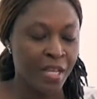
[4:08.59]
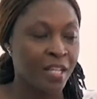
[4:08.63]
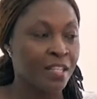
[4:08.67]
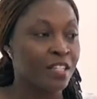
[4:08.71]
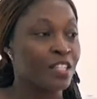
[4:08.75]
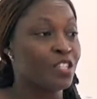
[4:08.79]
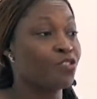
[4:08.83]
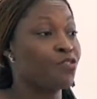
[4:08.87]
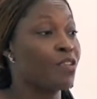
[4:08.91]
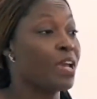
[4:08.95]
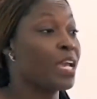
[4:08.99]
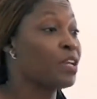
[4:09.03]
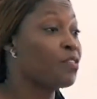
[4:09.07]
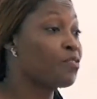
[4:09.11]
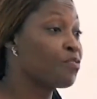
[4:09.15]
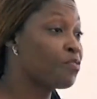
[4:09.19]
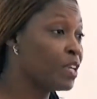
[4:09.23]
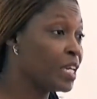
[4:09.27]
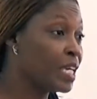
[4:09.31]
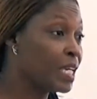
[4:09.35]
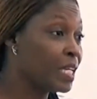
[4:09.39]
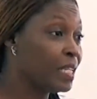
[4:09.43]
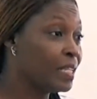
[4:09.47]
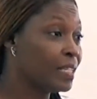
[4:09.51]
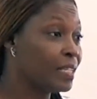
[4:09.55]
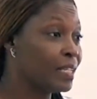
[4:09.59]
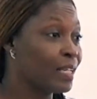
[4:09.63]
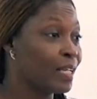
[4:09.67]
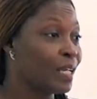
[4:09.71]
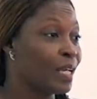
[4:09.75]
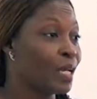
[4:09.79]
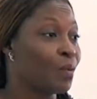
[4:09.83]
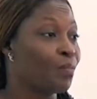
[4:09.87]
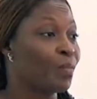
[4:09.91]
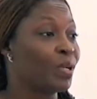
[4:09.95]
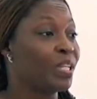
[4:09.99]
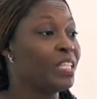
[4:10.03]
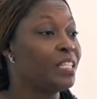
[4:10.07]
The strike failed,
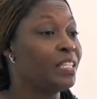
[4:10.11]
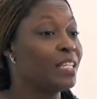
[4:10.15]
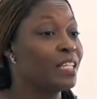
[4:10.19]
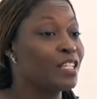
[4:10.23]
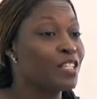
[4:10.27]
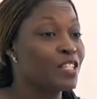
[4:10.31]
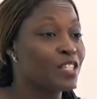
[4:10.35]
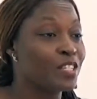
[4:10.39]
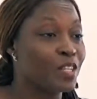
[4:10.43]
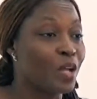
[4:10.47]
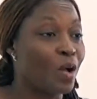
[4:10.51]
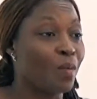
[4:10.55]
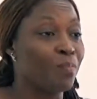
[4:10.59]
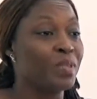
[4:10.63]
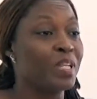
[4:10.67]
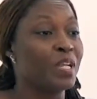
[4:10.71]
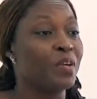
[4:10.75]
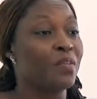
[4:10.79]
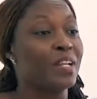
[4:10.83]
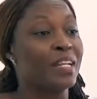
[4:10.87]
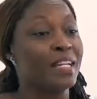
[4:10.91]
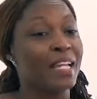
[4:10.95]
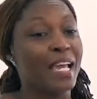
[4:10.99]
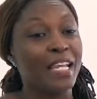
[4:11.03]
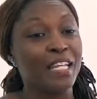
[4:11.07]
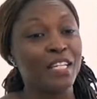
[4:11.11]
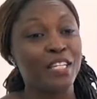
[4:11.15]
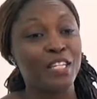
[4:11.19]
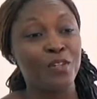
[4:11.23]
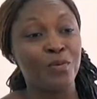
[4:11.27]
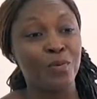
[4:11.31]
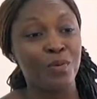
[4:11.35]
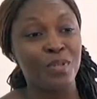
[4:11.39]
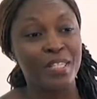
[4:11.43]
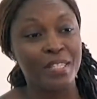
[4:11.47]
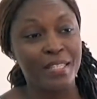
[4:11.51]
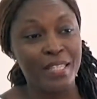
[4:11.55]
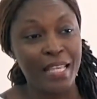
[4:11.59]
but he didn't stop there. In
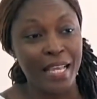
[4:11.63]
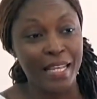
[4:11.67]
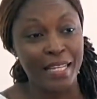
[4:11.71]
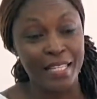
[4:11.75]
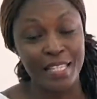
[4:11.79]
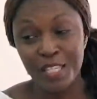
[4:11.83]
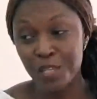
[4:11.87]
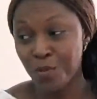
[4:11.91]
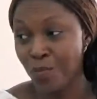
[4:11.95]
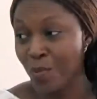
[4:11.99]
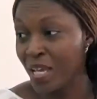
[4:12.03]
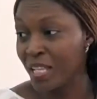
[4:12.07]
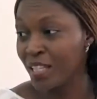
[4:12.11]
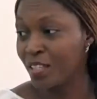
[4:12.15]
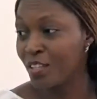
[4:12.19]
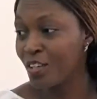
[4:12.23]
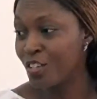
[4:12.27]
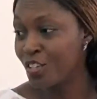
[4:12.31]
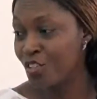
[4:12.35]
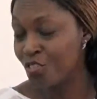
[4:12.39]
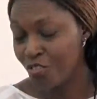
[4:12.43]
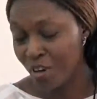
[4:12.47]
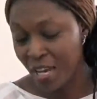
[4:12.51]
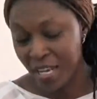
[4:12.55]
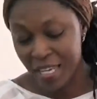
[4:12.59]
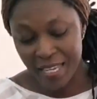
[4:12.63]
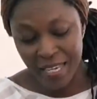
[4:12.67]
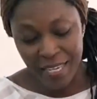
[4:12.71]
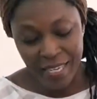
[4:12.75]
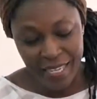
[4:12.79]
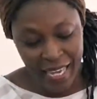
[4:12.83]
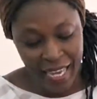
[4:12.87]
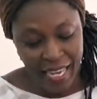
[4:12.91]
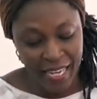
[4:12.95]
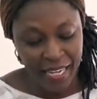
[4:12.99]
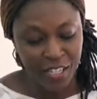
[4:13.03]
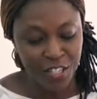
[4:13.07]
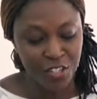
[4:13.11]
1906, he went on strike
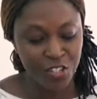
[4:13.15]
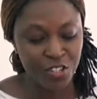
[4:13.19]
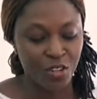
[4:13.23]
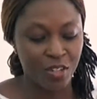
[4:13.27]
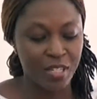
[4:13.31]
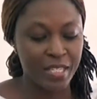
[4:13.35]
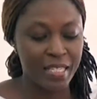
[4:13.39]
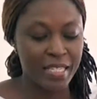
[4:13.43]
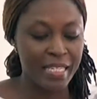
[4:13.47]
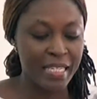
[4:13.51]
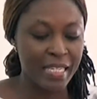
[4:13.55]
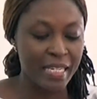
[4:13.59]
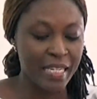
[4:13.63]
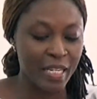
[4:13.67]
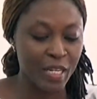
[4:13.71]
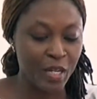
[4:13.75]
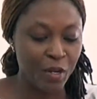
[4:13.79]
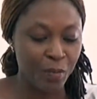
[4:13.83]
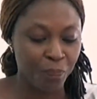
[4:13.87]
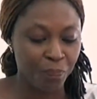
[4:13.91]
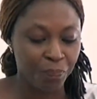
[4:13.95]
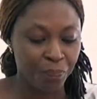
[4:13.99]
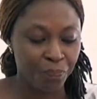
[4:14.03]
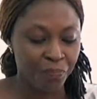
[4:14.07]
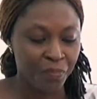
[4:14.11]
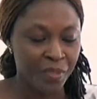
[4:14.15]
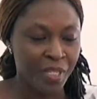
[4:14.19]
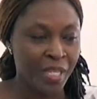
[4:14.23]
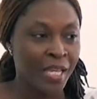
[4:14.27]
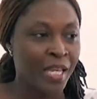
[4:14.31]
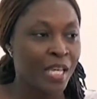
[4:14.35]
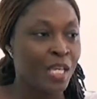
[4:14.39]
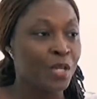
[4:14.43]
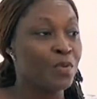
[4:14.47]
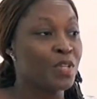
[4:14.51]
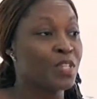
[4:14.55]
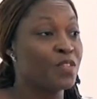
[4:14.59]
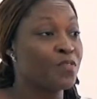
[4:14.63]
again and succeeded.
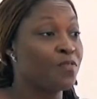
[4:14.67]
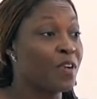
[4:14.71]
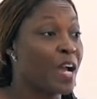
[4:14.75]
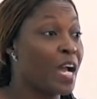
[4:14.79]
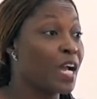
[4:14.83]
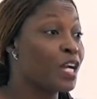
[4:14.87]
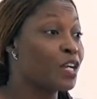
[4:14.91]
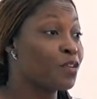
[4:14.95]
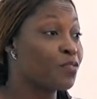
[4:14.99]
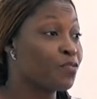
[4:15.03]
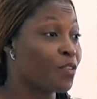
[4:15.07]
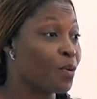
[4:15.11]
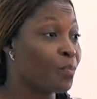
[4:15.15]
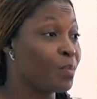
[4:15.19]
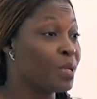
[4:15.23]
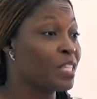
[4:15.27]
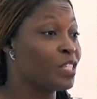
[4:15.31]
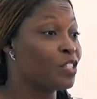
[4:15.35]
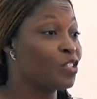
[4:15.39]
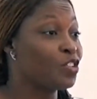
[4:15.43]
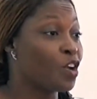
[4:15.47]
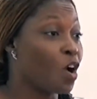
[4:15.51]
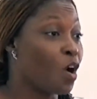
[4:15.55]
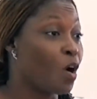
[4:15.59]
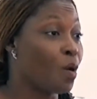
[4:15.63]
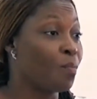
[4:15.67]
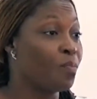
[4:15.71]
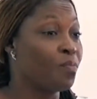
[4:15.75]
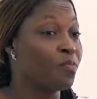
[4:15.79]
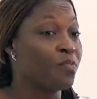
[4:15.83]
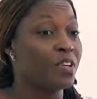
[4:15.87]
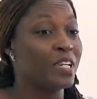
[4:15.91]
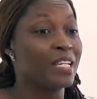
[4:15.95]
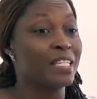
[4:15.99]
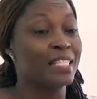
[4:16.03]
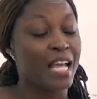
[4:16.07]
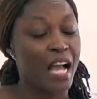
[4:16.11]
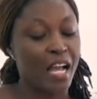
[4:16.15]
He was fired from his job
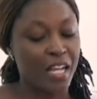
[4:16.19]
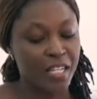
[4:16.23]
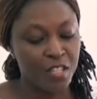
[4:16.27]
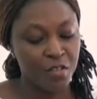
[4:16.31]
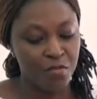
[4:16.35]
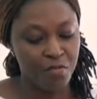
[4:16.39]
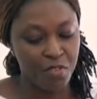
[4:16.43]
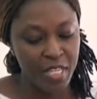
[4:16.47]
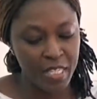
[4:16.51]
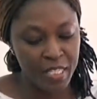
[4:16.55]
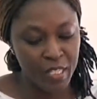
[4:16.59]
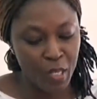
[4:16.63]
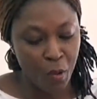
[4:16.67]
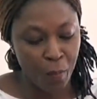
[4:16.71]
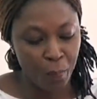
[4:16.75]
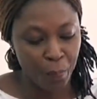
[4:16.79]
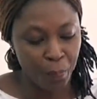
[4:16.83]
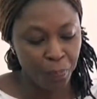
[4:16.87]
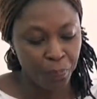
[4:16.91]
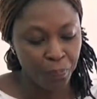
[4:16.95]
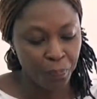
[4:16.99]
for his activism.